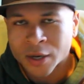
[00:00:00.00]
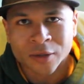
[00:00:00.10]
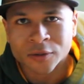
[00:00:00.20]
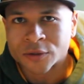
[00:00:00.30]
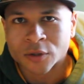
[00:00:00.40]

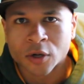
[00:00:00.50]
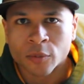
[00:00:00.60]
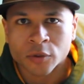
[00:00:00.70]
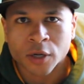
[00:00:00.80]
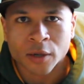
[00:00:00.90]
at least a
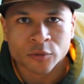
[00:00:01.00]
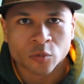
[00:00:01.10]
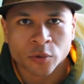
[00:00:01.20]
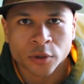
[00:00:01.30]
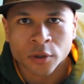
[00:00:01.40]
couple times a
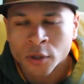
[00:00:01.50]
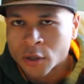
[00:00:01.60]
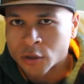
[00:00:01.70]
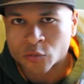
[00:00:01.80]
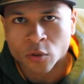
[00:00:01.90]
week.
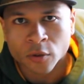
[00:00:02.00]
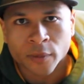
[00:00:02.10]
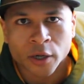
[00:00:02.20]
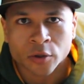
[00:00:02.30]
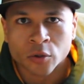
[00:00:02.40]
It's one of
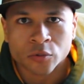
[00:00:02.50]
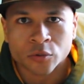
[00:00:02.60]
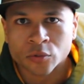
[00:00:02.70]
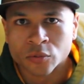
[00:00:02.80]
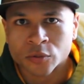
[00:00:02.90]
my
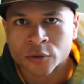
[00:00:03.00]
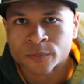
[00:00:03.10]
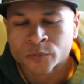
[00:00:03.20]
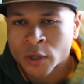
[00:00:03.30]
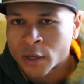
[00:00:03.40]

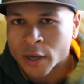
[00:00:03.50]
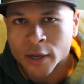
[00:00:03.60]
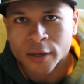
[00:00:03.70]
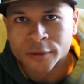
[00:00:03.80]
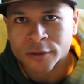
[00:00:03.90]
go-tos,
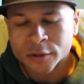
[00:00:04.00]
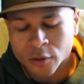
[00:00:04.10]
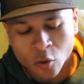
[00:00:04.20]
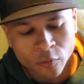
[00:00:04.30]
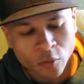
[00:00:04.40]
and
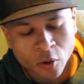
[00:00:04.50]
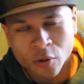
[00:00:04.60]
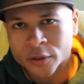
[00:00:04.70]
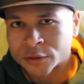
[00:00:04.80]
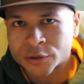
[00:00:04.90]

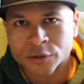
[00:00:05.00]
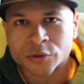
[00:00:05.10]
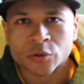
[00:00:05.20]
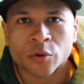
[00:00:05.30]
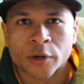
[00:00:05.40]
overall it's
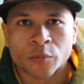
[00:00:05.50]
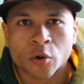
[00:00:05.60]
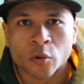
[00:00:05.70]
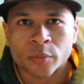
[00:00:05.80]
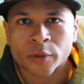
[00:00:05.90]
just a great
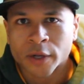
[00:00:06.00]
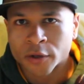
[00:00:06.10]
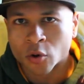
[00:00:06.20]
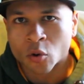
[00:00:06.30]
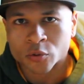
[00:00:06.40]
rope
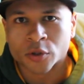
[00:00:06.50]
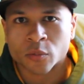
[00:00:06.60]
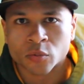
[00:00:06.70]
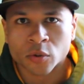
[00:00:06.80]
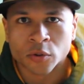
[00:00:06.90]
and it holds
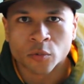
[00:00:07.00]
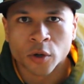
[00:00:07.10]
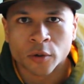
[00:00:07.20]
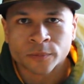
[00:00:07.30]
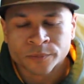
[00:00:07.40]
up really
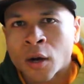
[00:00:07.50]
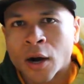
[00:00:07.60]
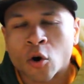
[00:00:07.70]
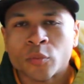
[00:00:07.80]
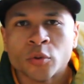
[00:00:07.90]
well.
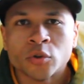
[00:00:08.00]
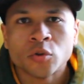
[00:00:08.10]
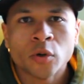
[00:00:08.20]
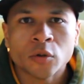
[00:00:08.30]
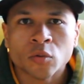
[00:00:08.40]
I hope you
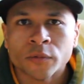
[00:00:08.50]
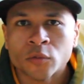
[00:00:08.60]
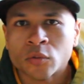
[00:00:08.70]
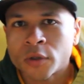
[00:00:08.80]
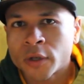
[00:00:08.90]
enjoyed the
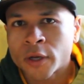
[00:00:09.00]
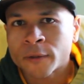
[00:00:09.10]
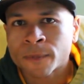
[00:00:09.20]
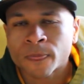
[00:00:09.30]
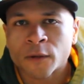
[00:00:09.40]
review
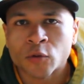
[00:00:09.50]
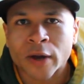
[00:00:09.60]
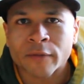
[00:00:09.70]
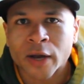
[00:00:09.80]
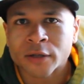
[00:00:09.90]
today. If you
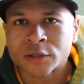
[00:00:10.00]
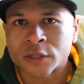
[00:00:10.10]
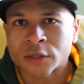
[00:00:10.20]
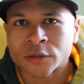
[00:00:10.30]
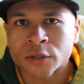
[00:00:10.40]
haven't had a
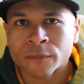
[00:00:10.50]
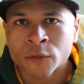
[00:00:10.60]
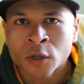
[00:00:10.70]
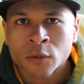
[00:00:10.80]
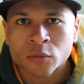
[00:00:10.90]
chance yet,
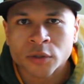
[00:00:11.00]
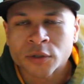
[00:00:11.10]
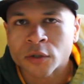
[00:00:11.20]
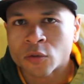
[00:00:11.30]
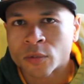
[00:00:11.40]

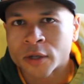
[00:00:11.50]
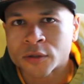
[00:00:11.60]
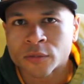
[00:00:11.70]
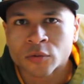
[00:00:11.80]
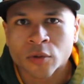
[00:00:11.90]
please hit the red
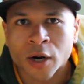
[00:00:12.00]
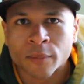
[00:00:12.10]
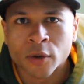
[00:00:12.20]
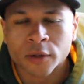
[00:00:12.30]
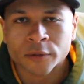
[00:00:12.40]

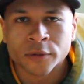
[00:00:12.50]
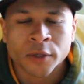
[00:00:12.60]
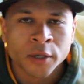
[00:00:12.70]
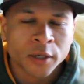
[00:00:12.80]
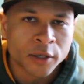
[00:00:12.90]
subscribe button
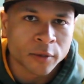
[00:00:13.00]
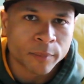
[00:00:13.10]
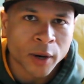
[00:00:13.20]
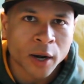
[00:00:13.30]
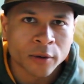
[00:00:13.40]
in the
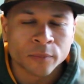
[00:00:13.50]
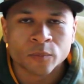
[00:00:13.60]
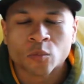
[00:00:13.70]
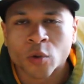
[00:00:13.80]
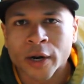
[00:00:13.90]
bottom
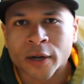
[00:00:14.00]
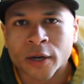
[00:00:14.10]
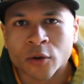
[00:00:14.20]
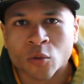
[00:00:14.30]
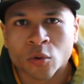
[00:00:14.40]
right
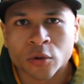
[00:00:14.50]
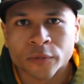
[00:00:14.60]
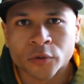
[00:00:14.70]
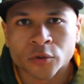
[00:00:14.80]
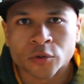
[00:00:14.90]
hand corner
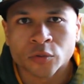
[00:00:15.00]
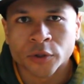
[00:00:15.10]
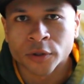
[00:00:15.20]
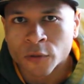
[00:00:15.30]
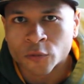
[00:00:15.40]
of your
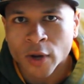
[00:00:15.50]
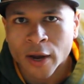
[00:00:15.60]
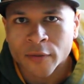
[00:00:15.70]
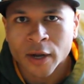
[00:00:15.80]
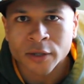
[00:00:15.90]
screen. If you
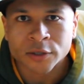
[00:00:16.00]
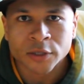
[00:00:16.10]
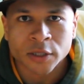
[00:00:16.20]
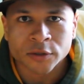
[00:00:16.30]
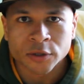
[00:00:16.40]
haven't had a
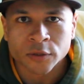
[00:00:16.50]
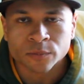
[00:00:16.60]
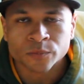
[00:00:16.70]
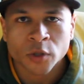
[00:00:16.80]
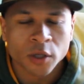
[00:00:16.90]
chance yet,
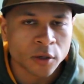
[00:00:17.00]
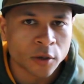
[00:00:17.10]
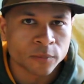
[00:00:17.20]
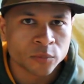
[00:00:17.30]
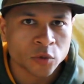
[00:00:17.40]
hit
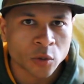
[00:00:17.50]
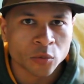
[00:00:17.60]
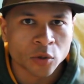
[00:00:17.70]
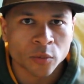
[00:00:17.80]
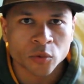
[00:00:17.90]
up
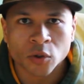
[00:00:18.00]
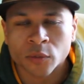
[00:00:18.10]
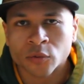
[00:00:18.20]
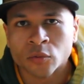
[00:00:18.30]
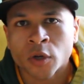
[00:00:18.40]

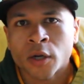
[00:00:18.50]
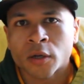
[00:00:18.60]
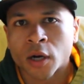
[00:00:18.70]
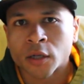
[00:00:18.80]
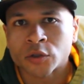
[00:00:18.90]

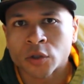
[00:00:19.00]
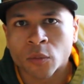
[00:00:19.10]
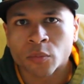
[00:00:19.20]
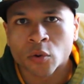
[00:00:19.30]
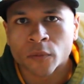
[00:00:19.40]

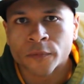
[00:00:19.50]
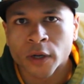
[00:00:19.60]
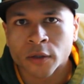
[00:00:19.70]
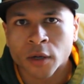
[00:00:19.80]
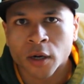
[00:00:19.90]

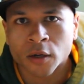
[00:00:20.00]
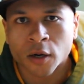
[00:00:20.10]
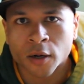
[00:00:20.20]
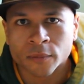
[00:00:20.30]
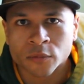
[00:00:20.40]

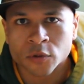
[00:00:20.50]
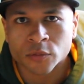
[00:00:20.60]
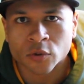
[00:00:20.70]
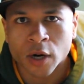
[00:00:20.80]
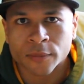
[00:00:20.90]
www.jumpropevet.com,
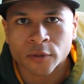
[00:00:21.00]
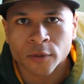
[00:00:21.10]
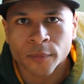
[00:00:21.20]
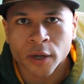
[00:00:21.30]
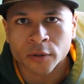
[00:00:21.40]
subscribe to
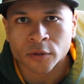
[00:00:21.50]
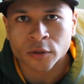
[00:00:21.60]
the mailing